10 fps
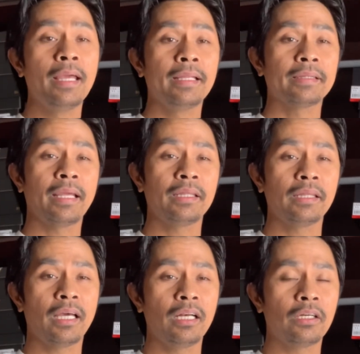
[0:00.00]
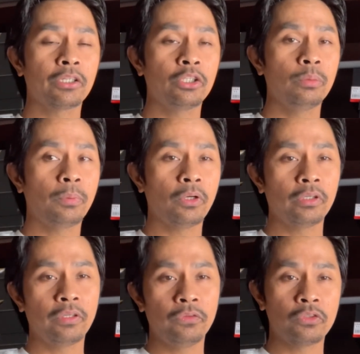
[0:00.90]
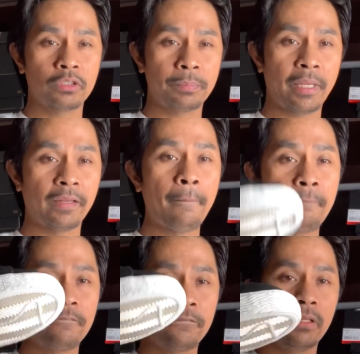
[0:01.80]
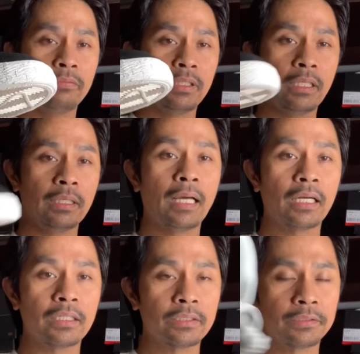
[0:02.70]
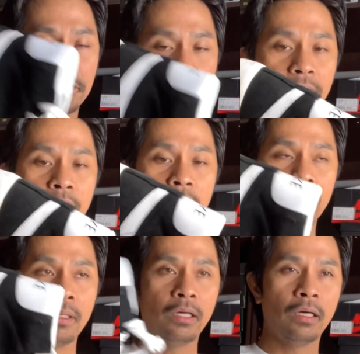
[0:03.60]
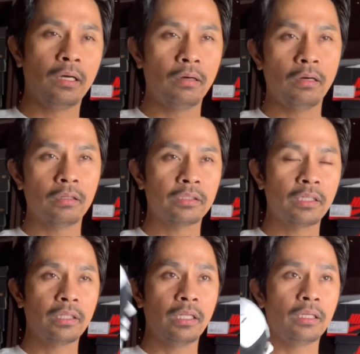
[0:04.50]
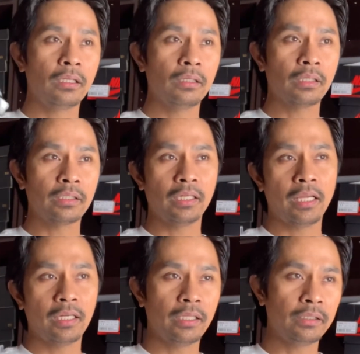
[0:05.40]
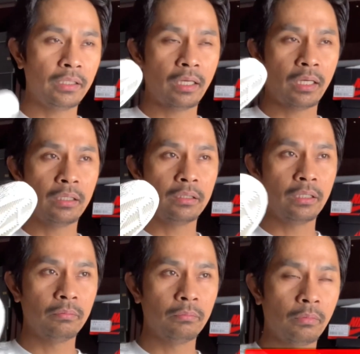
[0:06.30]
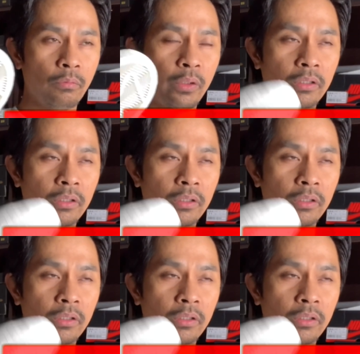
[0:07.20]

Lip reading: $10 coupon if you spend $50. So $39.99, then went